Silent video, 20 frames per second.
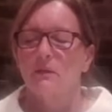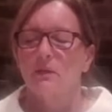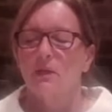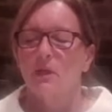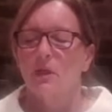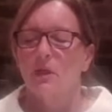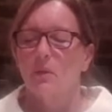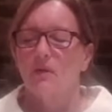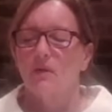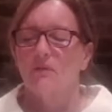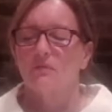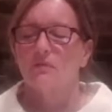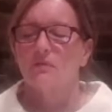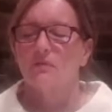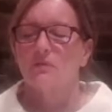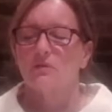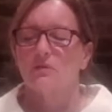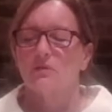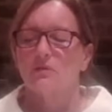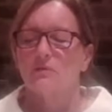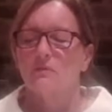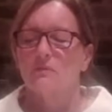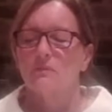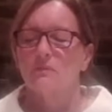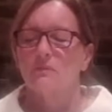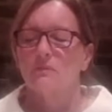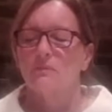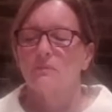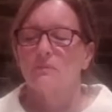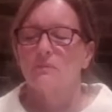No effort.
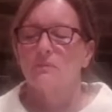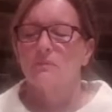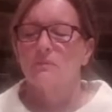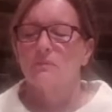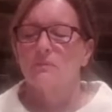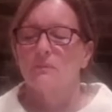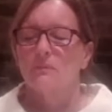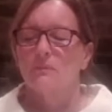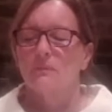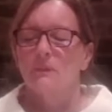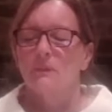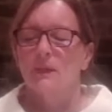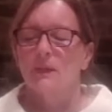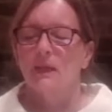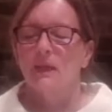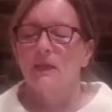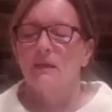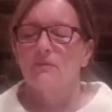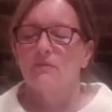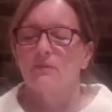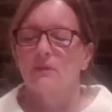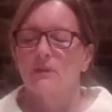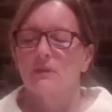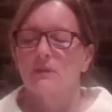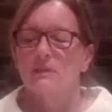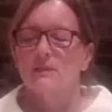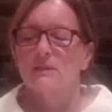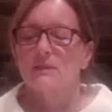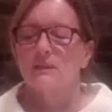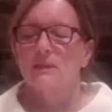
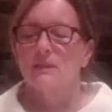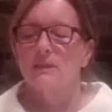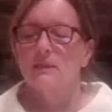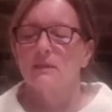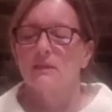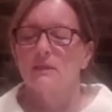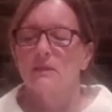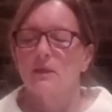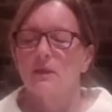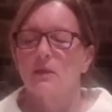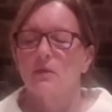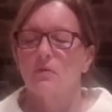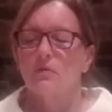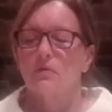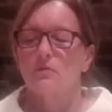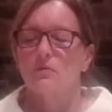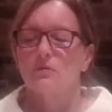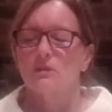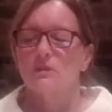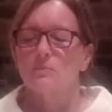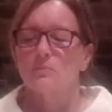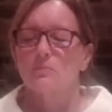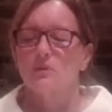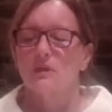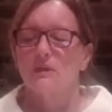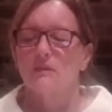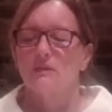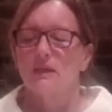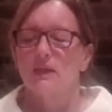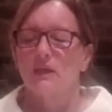Effortlessly, the nose is
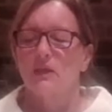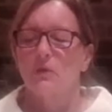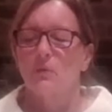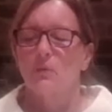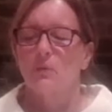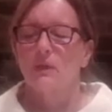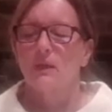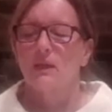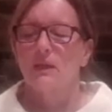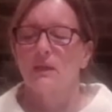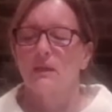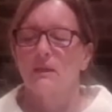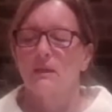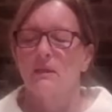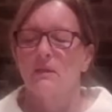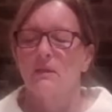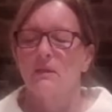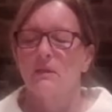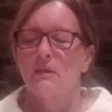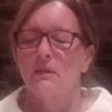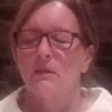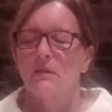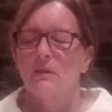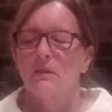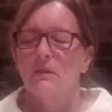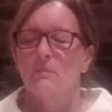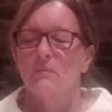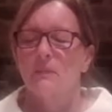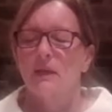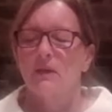breathing you in,
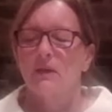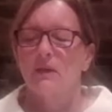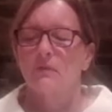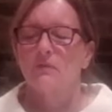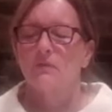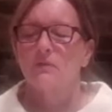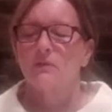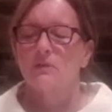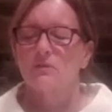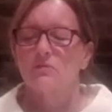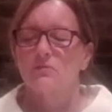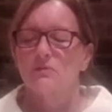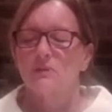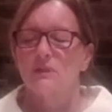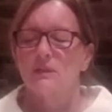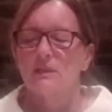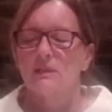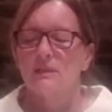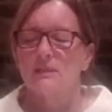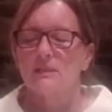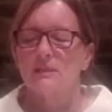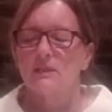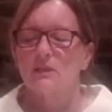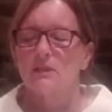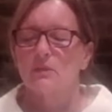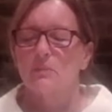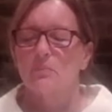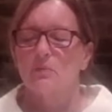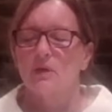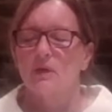the mouth is releasing
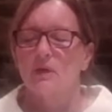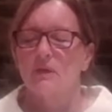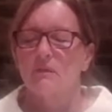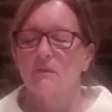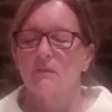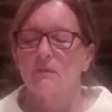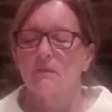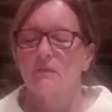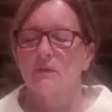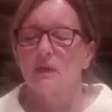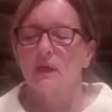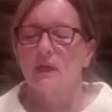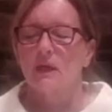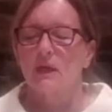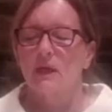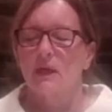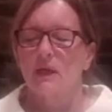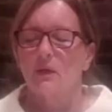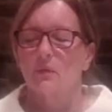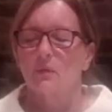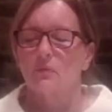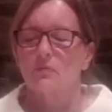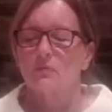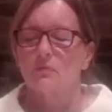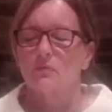the breath out.